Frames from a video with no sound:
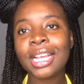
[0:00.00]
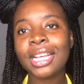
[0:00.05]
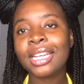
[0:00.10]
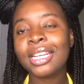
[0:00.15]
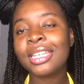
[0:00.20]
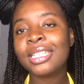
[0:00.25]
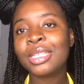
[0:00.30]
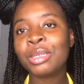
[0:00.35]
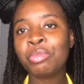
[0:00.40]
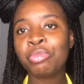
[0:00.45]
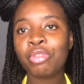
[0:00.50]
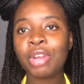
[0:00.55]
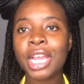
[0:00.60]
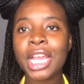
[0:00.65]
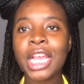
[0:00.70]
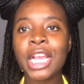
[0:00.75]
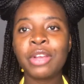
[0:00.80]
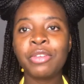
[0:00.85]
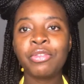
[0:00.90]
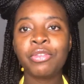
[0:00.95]
It needs a
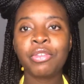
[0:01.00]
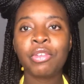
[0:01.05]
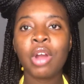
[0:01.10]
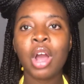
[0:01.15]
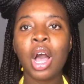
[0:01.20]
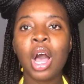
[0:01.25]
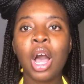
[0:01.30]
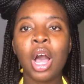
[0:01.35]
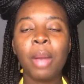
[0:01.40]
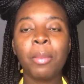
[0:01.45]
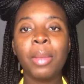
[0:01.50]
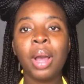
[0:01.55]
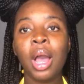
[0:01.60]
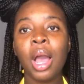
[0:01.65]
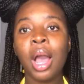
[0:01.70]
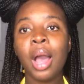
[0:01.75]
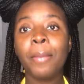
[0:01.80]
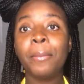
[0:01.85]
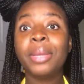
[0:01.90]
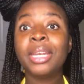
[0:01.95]
break from
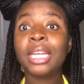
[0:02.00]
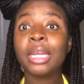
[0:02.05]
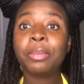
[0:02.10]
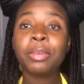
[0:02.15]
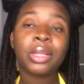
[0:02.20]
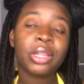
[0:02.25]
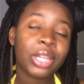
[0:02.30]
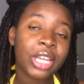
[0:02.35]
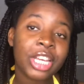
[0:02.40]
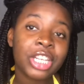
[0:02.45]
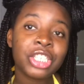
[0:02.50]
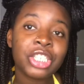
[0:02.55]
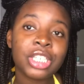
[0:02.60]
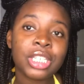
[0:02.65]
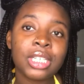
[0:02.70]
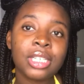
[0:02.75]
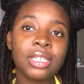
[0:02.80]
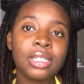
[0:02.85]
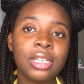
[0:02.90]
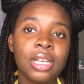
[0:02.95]

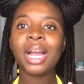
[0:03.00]
manipulation.